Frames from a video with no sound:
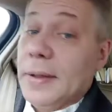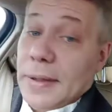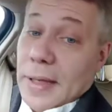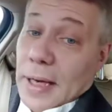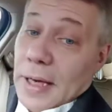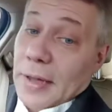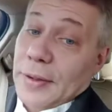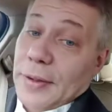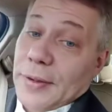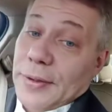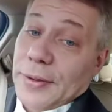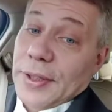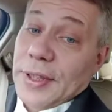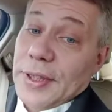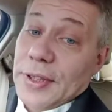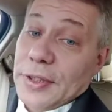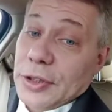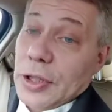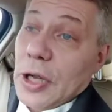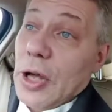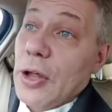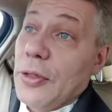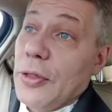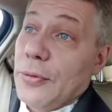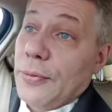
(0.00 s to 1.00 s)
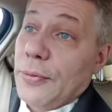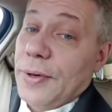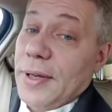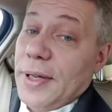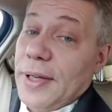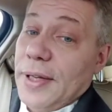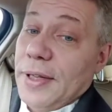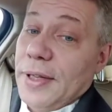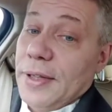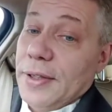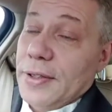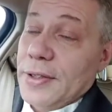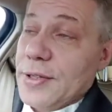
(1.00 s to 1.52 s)
Now there is 3
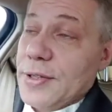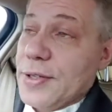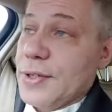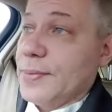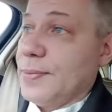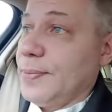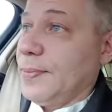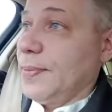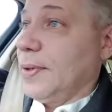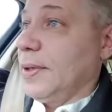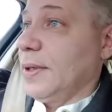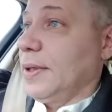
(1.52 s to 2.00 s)
years.